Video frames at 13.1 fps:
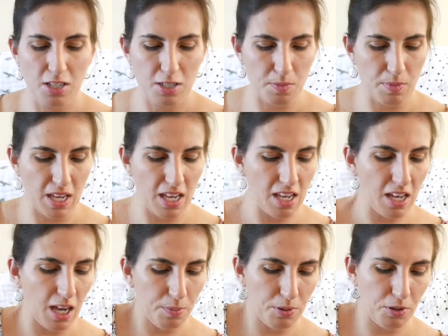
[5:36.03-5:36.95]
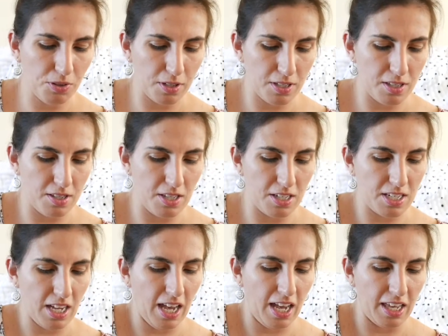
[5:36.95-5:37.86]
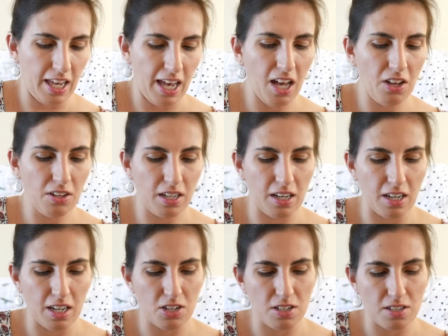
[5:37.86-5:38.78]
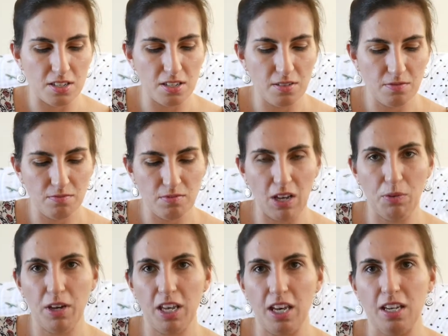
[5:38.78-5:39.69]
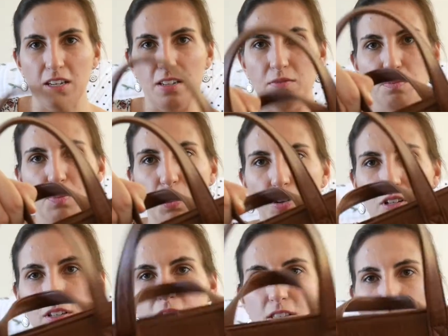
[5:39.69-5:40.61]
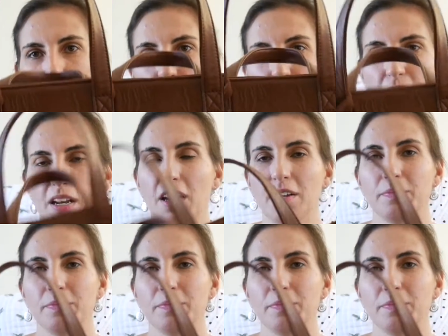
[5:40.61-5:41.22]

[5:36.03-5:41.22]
To me, I pulled the tag out and that way I can pull it and zip it better.